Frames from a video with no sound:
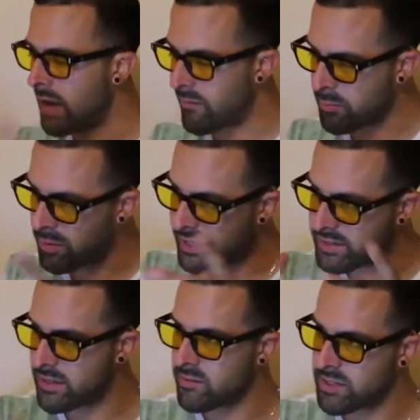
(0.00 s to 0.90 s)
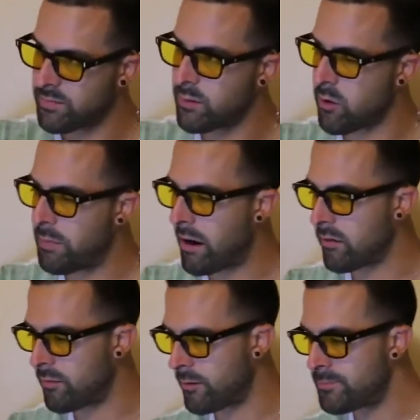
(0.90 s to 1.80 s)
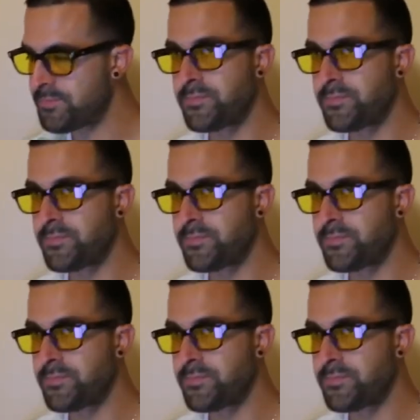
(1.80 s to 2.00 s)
I replace it with something more powerful.